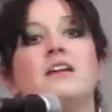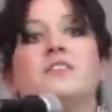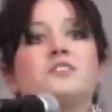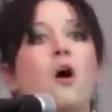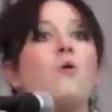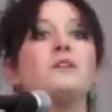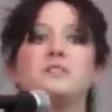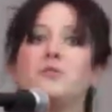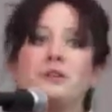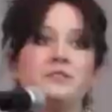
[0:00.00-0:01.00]
There's
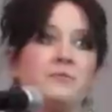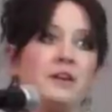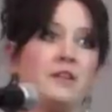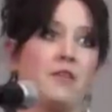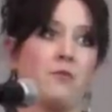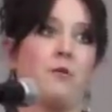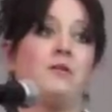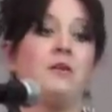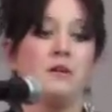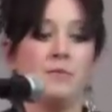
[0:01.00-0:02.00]
always going to be another
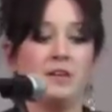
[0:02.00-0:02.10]
one,